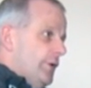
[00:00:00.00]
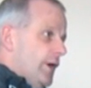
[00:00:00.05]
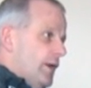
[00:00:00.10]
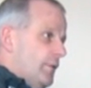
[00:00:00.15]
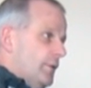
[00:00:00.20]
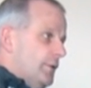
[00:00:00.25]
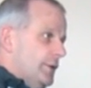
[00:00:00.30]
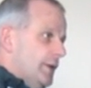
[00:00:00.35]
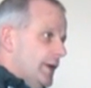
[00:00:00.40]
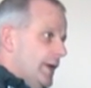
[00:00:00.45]

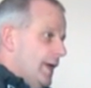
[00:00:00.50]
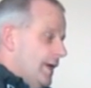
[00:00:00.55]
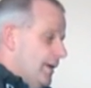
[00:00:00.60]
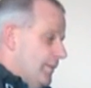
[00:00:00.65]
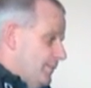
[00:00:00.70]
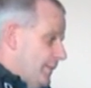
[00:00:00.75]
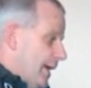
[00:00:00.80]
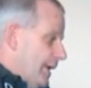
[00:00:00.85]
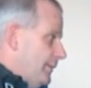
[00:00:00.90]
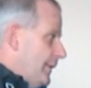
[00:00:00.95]
forward,
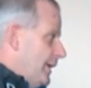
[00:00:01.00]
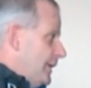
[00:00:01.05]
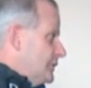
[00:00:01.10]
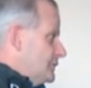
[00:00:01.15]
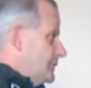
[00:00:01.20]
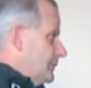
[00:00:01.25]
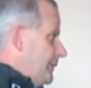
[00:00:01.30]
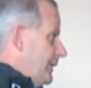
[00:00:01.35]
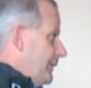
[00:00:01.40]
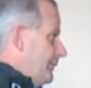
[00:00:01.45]
manage
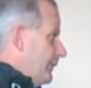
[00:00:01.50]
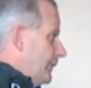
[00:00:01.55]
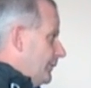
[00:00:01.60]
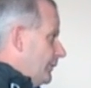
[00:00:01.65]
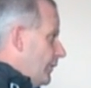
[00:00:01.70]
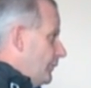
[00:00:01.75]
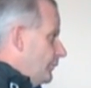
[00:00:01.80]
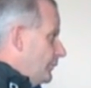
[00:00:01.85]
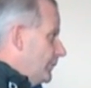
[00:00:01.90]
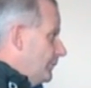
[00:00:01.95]
the people
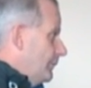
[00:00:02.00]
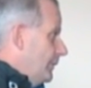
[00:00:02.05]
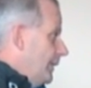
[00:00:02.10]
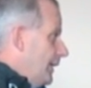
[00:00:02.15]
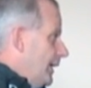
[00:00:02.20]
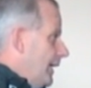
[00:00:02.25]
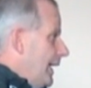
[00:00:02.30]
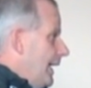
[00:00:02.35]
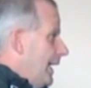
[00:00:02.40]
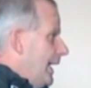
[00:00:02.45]
around them,
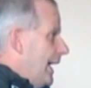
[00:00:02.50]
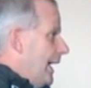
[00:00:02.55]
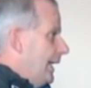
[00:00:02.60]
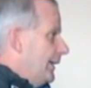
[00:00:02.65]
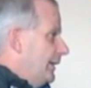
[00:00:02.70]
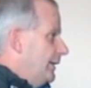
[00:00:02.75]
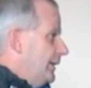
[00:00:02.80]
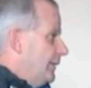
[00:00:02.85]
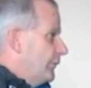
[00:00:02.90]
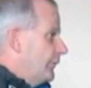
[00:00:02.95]

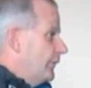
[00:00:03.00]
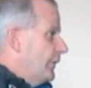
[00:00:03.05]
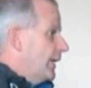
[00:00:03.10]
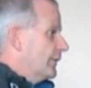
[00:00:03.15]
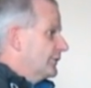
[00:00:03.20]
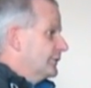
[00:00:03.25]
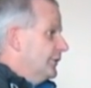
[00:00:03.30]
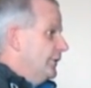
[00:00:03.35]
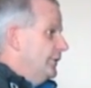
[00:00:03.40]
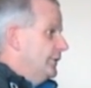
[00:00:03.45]
and I never
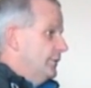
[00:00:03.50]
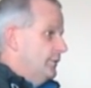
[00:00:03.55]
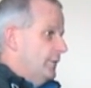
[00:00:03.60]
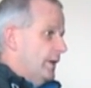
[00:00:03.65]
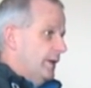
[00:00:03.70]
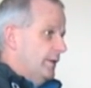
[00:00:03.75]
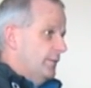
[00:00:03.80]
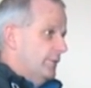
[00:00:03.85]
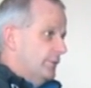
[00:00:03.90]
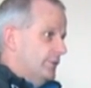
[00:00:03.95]
lost sight of
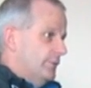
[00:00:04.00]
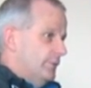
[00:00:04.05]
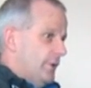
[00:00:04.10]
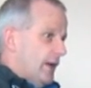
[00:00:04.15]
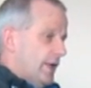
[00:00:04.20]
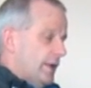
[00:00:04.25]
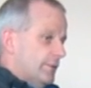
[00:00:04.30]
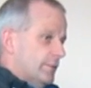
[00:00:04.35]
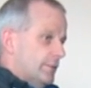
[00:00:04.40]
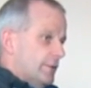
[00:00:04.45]
what I was
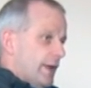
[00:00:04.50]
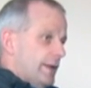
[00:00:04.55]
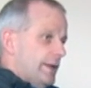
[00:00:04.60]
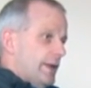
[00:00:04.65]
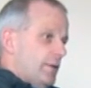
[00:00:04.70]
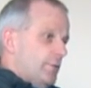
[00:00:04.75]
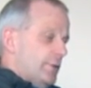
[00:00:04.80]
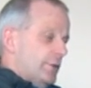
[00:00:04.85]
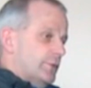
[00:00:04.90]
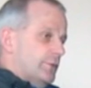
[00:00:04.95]
involved with. And
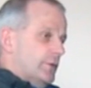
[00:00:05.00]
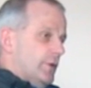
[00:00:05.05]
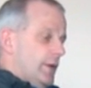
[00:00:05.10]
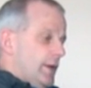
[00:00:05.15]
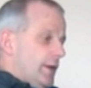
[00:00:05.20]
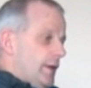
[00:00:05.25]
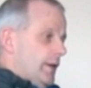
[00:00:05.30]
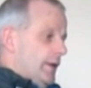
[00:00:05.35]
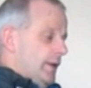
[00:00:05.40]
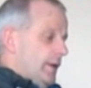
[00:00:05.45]
that was,
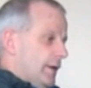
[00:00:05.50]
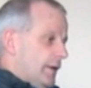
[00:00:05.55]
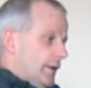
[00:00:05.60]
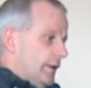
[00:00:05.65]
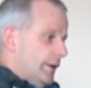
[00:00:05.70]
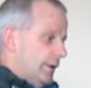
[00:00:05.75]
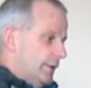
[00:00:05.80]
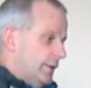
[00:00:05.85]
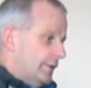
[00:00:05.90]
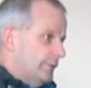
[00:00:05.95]

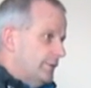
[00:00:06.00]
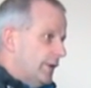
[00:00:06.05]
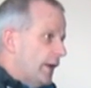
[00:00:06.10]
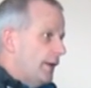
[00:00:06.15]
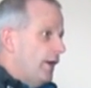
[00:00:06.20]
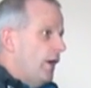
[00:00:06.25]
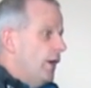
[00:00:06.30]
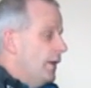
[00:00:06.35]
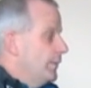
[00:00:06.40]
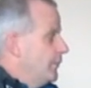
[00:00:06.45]
like, it's
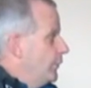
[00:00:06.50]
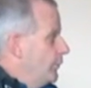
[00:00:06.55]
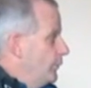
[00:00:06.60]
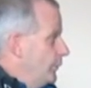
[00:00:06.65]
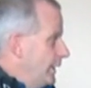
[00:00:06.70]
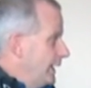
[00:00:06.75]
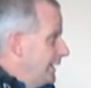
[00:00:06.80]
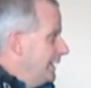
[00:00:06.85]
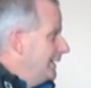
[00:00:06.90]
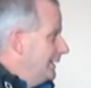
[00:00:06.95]
not all about
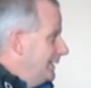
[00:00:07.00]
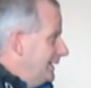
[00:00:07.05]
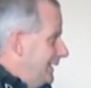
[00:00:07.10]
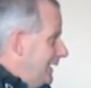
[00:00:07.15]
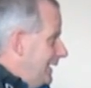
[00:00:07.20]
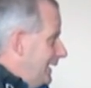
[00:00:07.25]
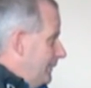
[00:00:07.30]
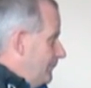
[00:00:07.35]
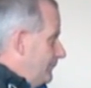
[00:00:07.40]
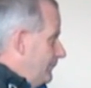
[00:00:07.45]
winning in the
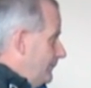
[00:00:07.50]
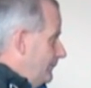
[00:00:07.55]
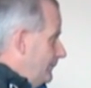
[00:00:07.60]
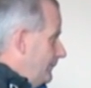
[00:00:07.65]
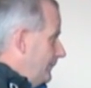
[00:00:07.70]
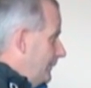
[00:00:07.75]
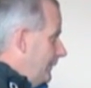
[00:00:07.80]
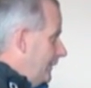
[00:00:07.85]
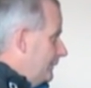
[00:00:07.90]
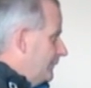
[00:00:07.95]
game.
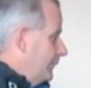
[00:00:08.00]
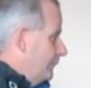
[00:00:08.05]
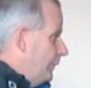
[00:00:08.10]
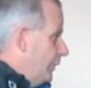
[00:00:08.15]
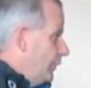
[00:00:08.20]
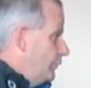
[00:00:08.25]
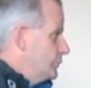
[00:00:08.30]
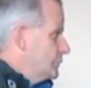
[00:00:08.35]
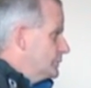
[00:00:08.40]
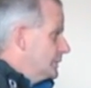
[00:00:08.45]
It's
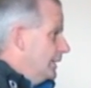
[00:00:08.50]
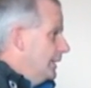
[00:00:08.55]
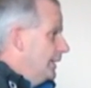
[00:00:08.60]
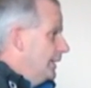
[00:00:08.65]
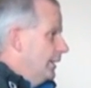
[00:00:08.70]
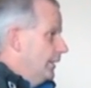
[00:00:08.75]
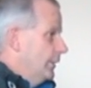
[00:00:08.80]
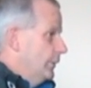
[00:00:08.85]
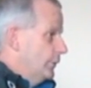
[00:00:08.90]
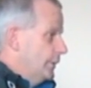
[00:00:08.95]
about
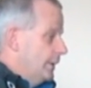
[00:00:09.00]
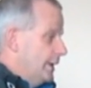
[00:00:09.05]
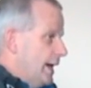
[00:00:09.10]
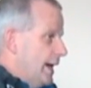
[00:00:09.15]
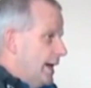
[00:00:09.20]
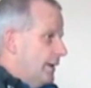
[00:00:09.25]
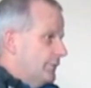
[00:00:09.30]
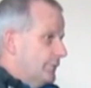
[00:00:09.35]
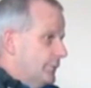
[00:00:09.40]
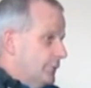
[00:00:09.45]
looking
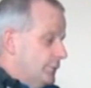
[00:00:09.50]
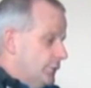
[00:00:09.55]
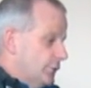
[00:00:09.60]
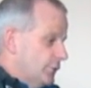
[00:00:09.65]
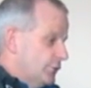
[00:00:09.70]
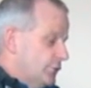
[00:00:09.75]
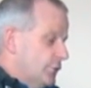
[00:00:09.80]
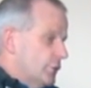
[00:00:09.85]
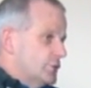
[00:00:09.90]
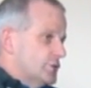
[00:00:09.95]
after your
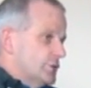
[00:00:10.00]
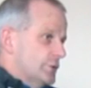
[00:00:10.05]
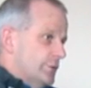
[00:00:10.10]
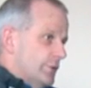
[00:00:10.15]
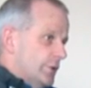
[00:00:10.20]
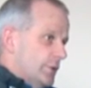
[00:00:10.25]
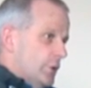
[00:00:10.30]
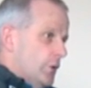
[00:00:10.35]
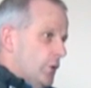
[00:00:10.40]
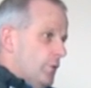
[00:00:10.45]
structure of
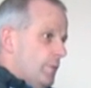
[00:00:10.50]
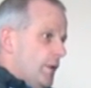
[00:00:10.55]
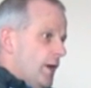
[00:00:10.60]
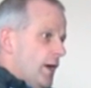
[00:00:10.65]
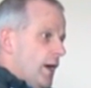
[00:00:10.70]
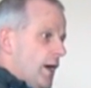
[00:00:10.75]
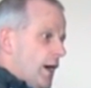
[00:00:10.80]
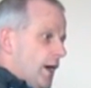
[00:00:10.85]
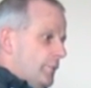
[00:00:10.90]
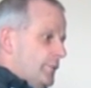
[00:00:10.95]
your club,
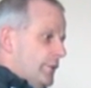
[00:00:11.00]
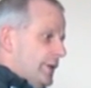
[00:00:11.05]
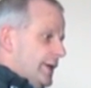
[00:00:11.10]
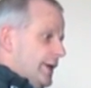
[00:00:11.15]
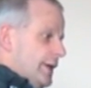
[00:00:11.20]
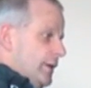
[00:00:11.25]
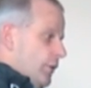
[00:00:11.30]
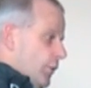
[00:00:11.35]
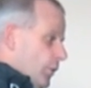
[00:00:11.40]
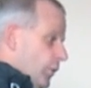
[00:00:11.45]
or
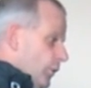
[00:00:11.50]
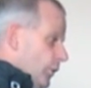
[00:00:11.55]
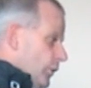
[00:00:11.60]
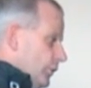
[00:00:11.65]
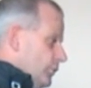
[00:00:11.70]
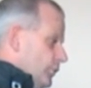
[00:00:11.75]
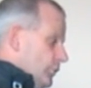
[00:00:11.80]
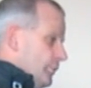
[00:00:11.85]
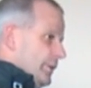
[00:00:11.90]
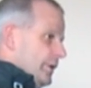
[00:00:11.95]
bringing a whole
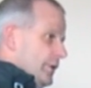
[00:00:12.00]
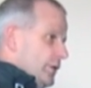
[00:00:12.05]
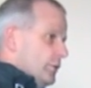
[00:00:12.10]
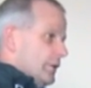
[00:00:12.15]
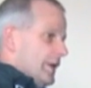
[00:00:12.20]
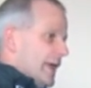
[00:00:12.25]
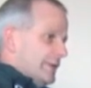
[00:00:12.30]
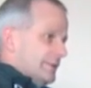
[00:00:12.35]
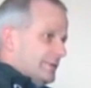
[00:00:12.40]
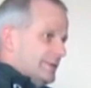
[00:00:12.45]
group of
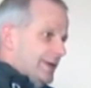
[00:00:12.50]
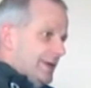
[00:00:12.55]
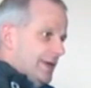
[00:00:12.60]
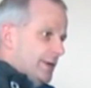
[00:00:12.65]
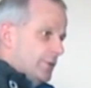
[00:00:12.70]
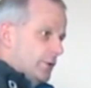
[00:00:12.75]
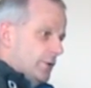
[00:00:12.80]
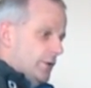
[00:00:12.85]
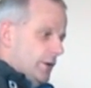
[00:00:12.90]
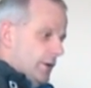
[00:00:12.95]
young lads
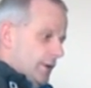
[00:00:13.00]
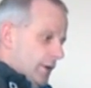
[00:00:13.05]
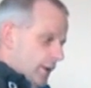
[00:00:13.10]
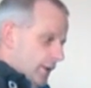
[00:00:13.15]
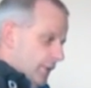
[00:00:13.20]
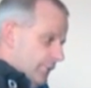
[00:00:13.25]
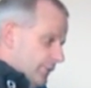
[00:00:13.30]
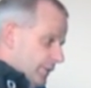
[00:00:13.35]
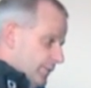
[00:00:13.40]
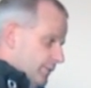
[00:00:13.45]
together
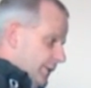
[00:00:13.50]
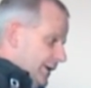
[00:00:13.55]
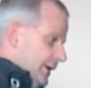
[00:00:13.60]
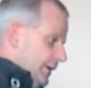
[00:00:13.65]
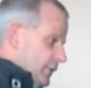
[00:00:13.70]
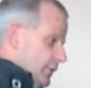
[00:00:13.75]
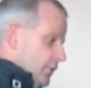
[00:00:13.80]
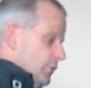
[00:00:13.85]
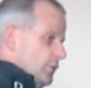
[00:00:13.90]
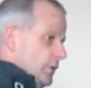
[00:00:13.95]
from
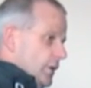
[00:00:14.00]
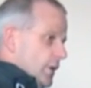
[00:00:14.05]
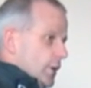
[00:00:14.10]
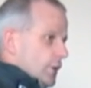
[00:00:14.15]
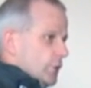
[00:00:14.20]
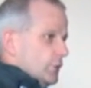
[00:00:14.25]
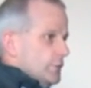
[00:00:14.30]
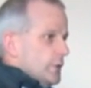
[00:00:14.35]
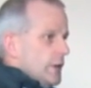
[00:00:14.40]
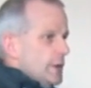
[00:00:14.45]
being young
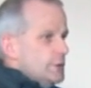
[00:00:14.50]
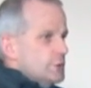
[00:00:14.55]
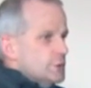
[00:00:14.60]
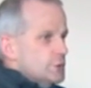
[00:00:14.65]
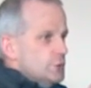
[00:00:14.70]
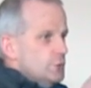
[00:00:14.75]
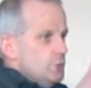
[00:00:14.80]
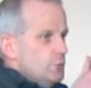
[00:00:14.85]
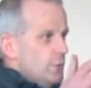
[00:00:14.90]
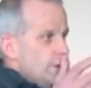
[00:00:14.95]
right
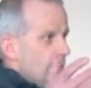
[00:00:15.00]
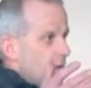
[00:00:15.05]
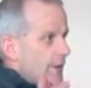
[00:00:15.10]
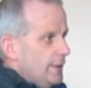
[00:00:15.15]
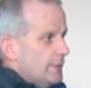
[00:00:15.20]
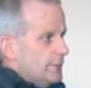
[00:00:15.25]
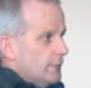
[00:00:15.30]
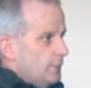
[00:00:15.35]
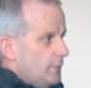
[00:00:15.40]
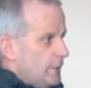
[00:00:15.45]
through
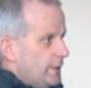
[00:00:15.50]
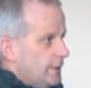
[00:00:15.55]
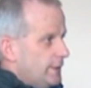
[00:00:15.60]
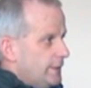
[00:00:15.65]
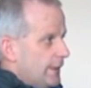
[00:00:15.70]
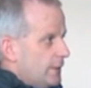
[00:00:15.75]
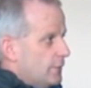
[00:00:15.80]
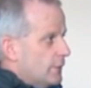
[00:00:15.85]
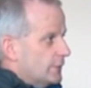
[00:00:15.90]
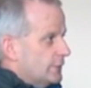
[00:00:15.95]
to when
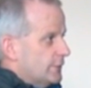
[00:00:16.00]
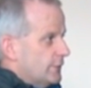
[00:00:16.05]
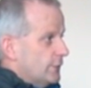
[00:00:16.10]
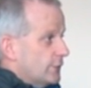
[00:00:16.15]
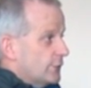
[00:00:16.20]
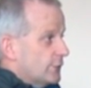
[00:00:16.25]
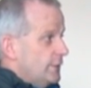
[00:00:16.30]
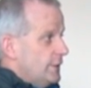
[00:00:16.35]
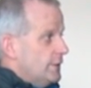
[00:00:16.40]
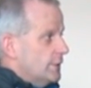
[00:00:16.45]
they go to
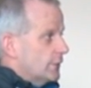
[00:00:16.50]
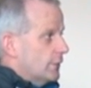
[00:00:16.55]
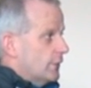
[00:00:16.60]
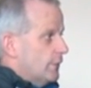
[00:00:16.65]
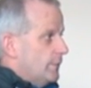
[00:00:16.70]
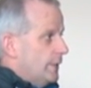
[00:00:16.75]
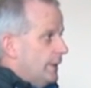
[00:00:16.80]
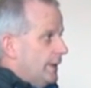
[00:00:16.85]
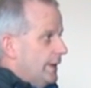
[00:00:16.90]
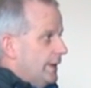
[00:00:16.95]
your senior
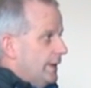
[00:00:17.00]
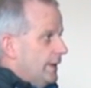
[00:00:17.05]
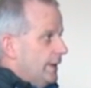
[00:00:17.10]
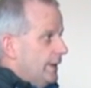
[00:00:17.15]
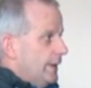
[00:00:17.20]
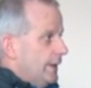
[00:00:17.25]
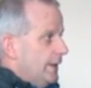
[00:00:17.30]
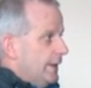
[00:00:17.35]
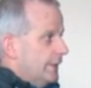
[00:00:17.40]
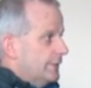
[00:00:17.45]
club.
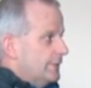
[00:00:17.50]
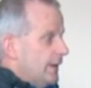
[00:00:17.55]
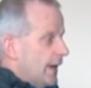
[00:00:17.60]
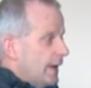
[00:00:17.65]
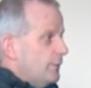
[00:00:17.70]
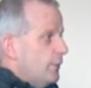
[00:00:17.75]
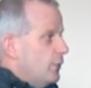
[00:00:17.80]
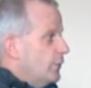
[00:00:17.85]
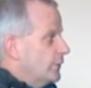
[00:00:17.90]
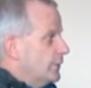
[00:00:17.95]
It's
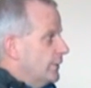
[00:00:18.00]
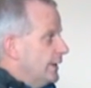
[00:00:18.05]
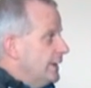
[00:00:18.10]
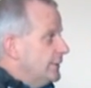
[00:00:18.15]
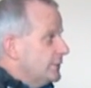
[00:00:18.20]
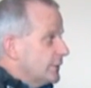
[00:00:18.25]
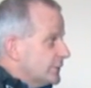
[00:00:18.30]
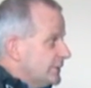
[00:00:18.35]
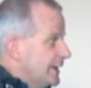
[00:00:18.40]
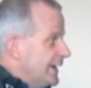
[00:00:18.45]
not about
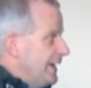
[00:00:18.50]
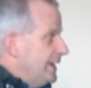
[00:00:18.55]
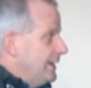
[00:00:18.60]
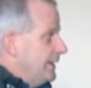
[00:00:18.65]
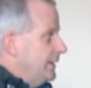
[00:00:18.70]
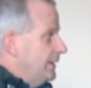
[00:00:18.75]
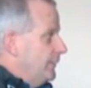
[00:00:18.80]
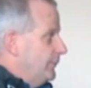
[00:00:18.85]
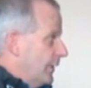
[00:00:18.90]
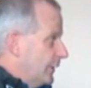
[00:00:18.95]

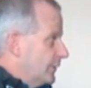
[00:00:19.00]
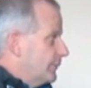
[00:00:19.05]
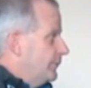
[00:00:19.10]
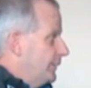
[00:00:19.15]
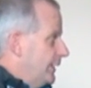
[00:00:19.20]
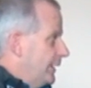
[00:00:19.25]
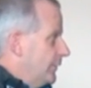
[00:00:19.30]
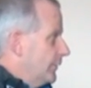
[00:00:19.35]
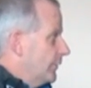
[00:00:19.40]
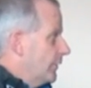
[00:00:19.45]
entertaining the best
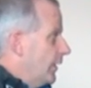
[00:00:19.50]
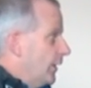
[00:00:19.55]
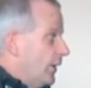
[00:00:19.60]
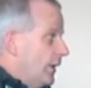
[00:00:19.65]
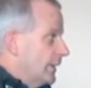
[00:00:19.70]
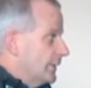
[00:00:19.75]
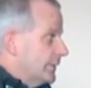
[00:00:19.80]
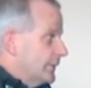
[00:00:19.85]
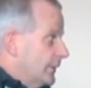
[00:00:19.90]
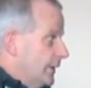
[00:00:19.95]
player
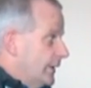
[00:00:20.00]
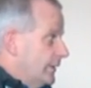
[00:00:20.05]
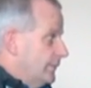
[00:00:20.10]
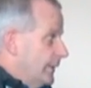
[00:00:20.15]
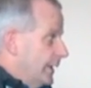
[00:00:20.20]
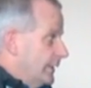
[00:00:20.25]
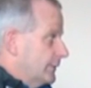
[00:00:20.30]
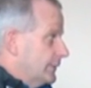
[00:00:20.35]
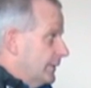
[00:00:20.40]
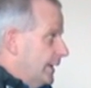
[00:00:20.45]
all the time,
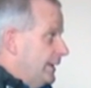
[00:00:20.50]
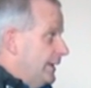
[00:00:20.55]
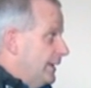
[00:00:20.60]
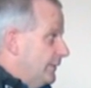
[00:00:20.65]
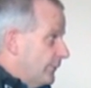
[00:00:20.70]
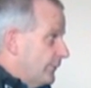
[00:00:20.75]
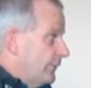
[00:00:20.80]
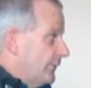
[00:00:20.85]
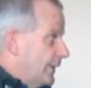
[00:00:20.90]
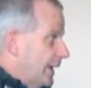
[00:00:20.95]
lads, and
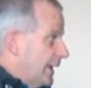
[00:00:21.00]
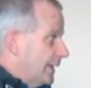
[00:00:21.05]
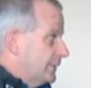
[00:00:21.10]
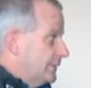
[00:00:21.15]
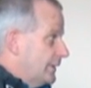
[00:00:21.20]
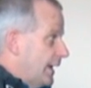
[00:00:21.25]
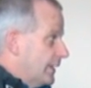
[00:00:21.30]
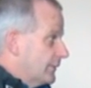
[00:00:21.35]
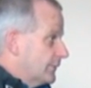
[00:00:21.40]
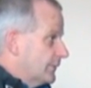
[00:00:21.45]
never forget
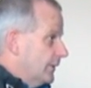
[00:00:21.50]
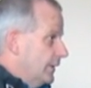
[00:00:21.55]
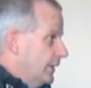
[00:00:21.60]
that.